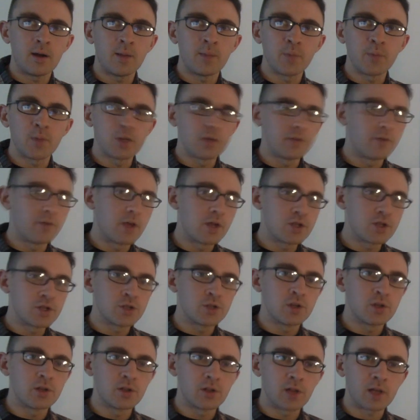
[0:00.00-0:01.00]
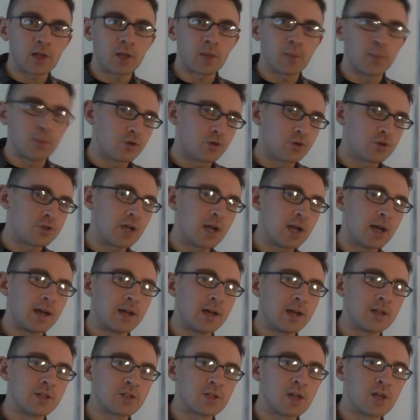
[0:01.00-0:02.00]
innovation in like computer
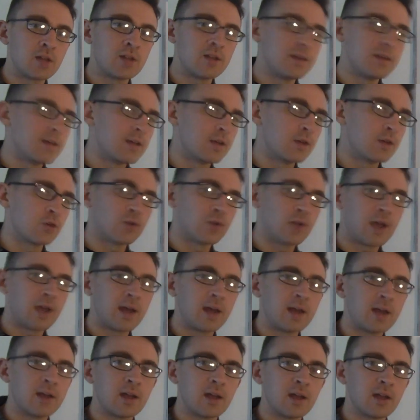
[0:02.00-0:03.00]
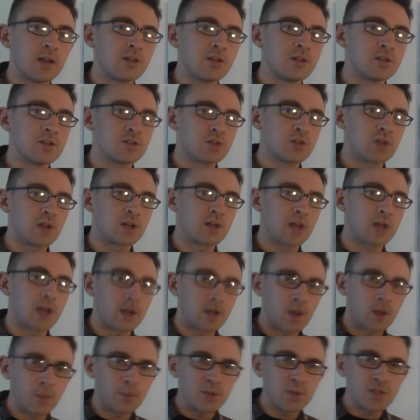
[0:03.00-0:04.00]
science and the internet and these like
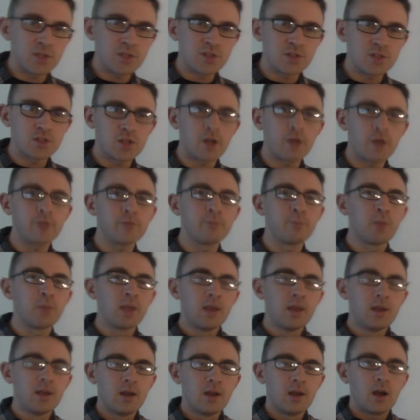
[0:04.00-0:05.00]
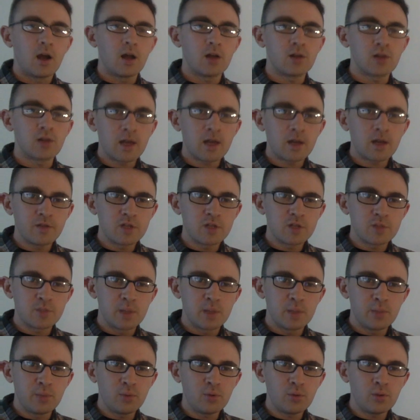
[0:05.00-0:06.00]
tech companies and stuff. A lot of these
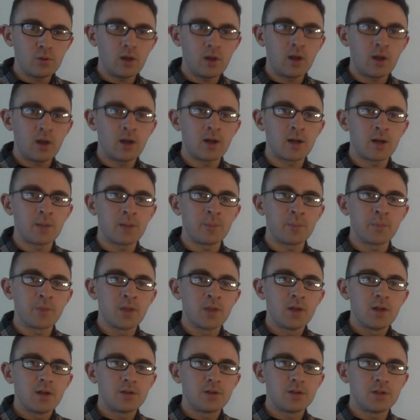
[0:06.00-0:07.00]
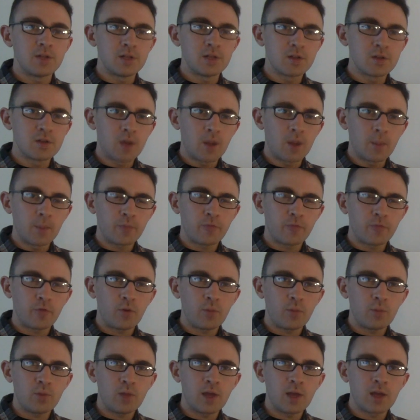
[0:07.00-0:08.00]
people did come
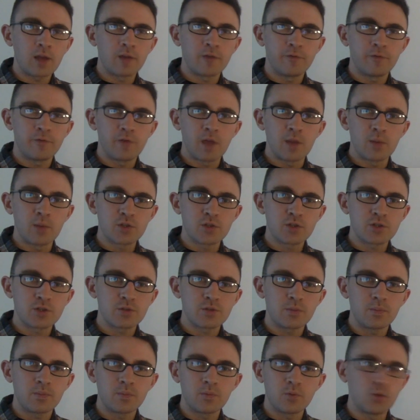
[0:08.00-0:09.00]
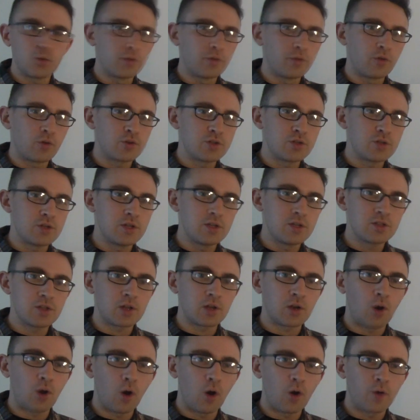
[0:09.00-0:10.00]
from like famous universities
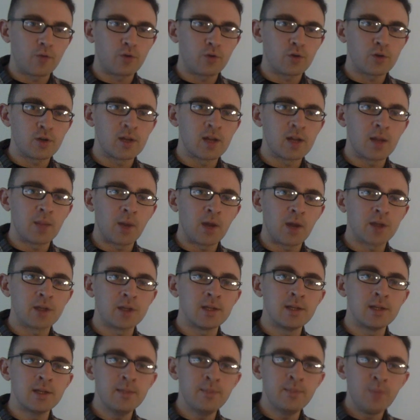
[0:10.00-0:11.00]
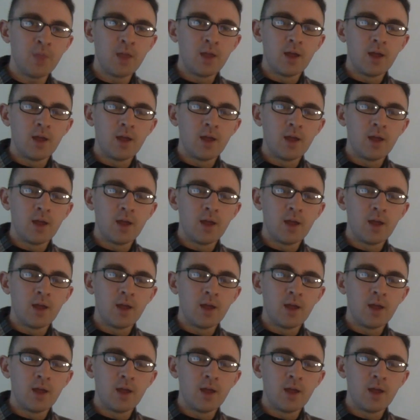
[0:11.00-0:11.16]
like Harvard and MIT,